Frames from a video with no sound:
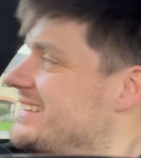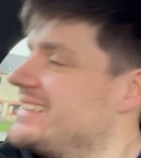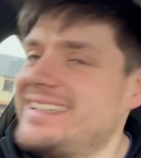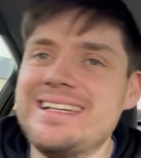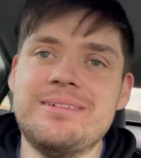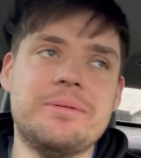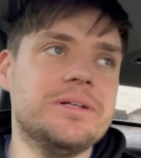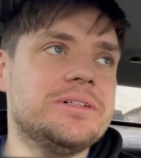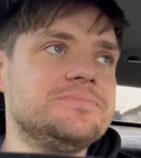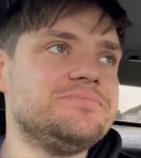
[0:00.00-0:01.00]
Yeah, maybe
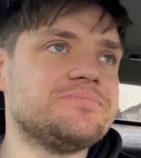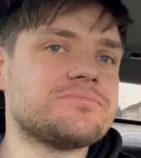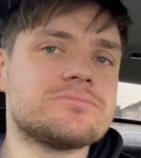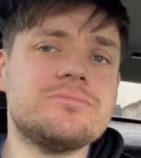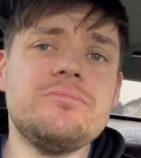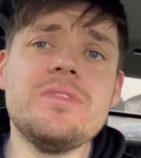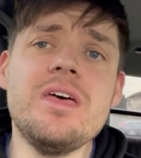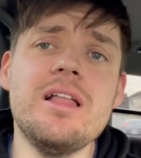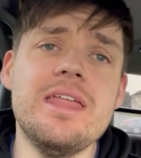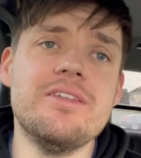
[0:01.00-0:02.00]
not.
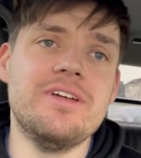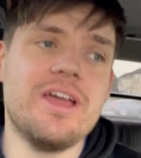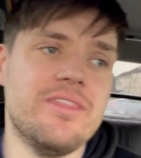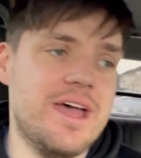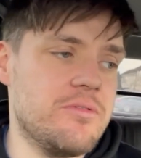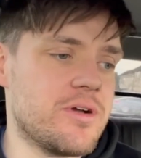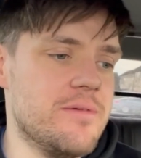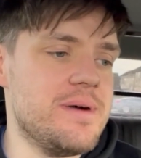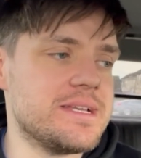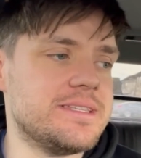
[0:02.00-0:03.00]
I'll end the video there, we'll
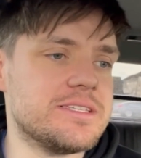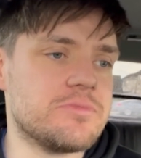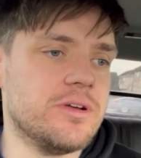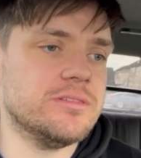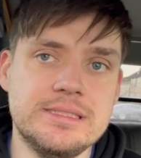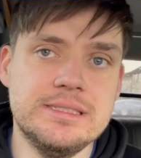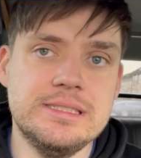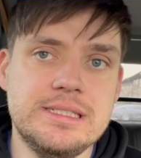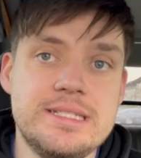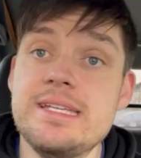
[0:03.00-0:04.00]
come back to this one.
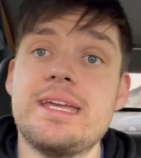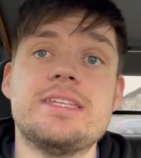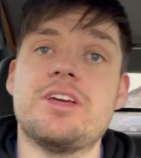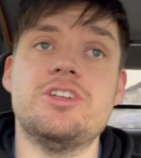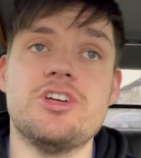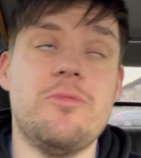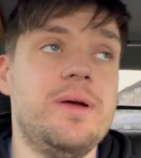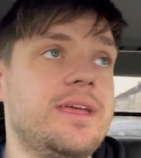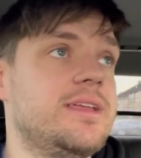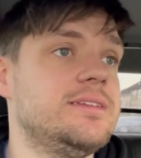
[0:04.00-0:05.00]
Didn't get to go
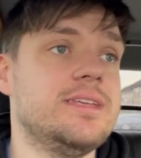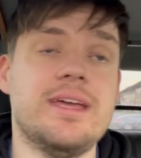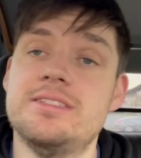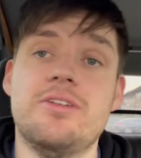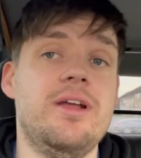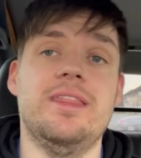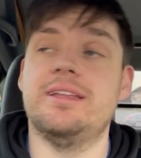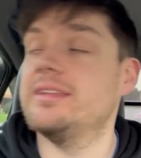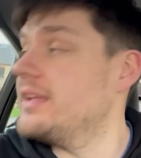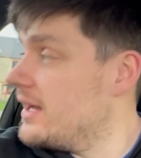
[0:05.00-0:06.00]
shopping, didn't get to do
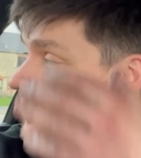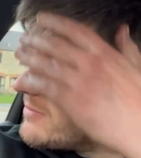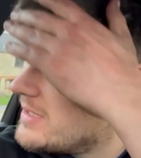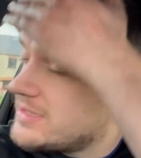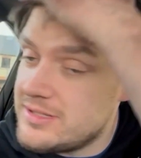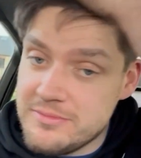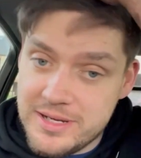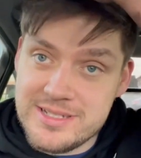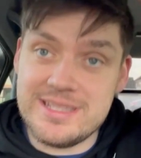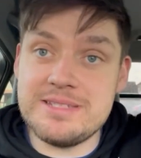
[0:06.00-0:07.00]
anything today that I was meant to do
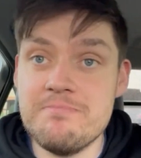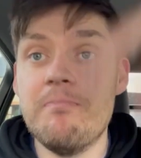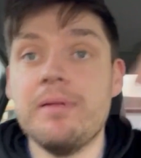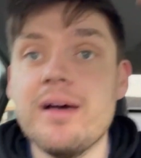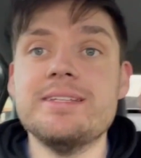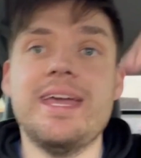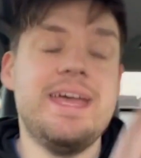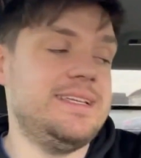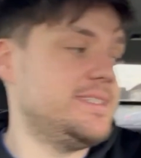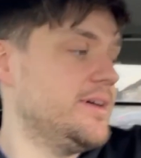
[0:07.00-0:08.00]
because of this bloody
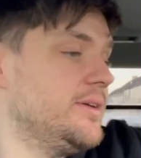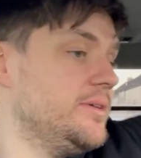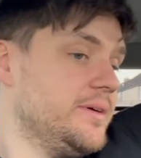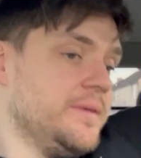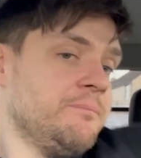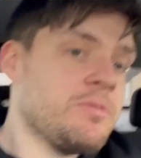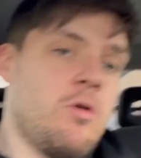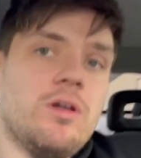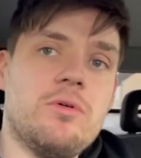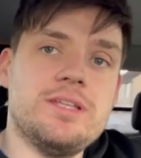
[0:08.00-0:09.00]
A2.
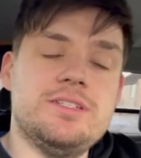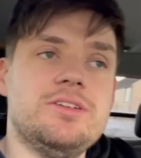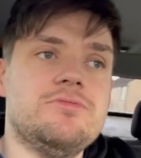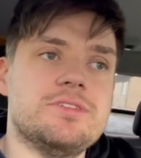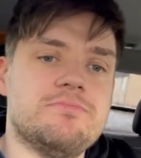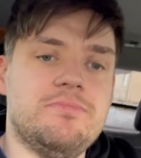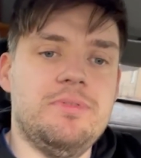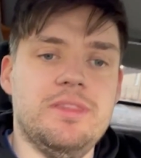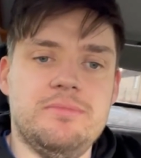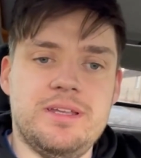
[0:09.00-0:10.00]
All I wanted to do was
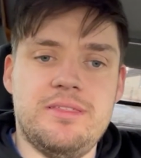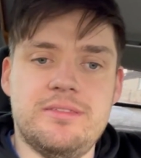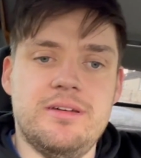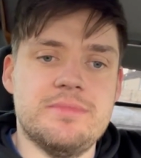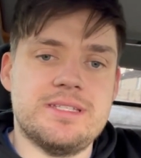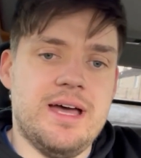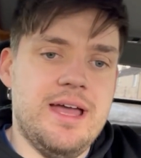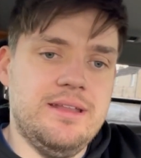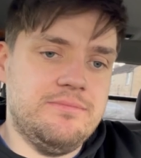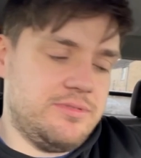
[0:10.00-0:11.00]
put the bloody
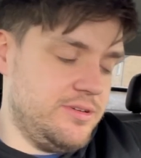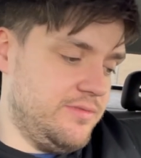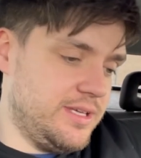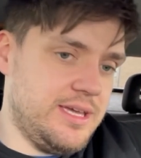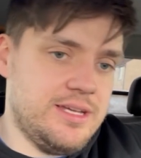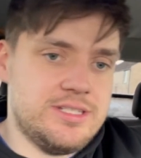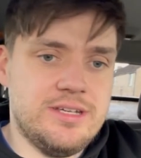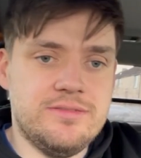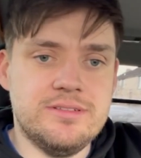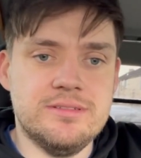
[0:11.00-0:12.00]
thermostat in and improve the gear
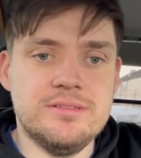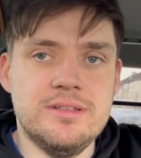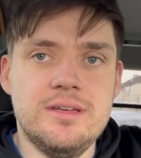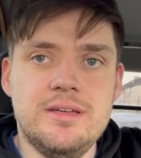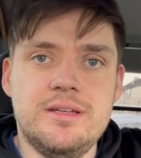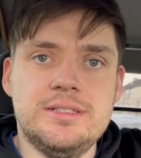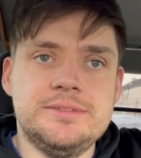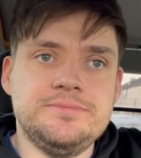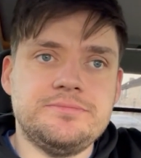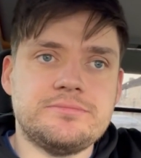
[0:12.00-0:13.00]
shift, and
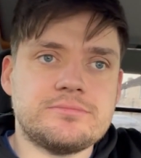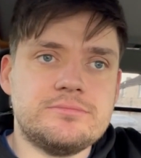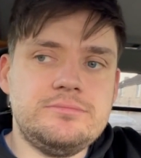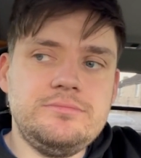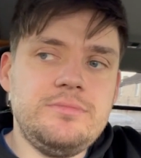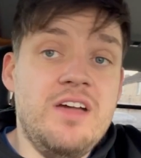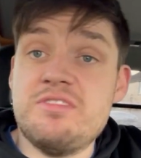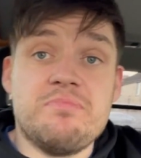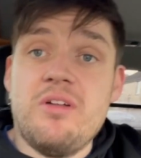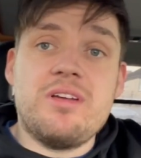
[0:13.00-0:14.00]
I've
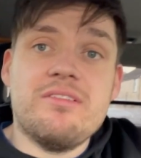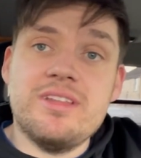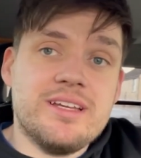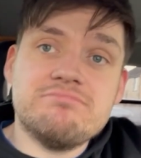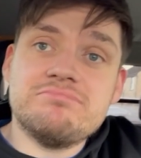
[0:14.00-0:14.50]
just broke everything.